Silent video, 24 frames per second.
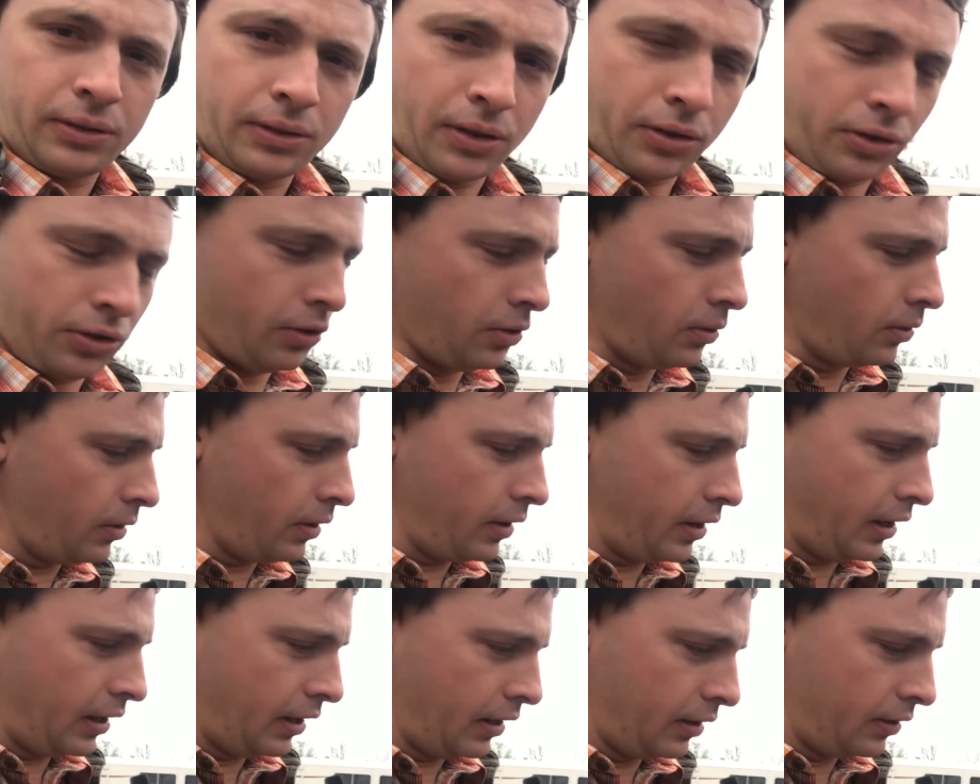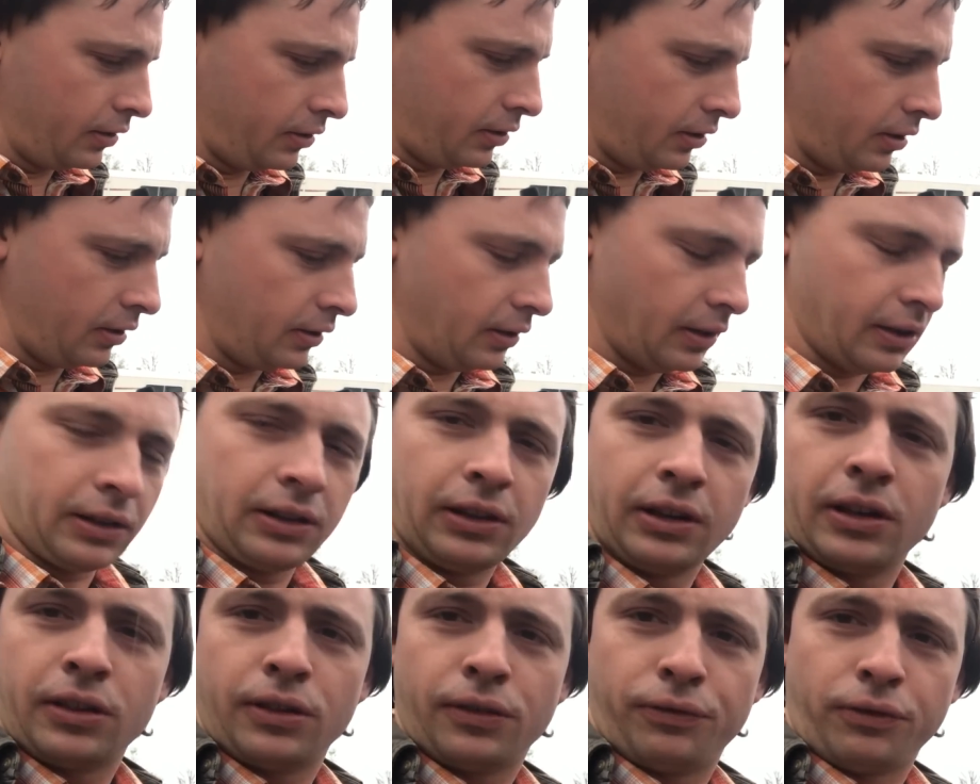the story is, at
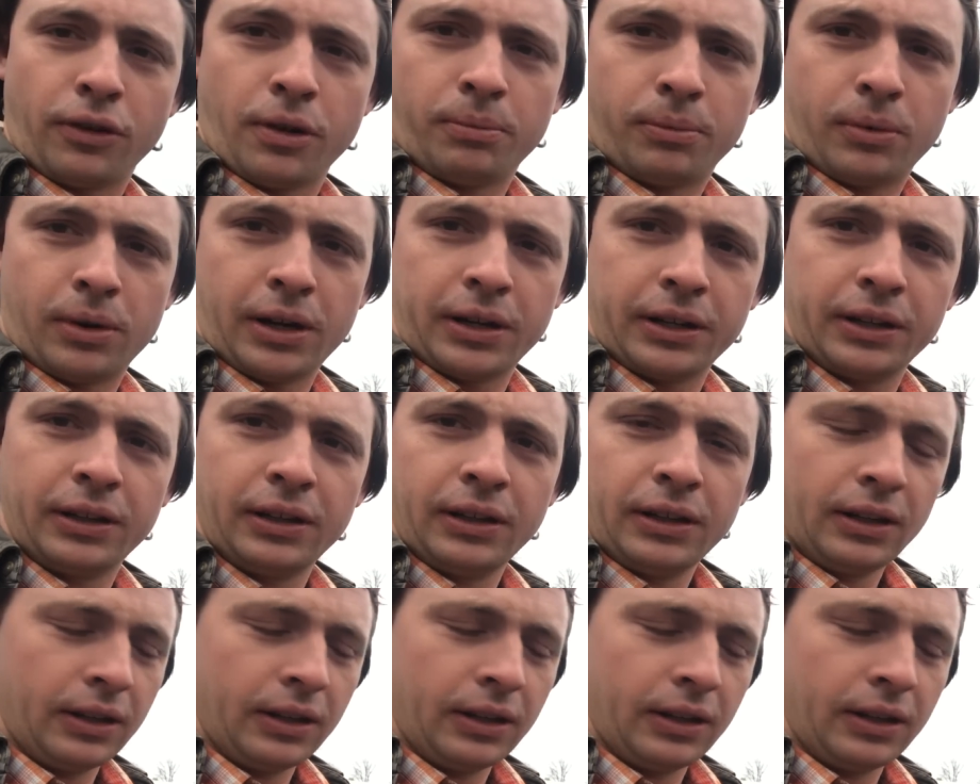least from what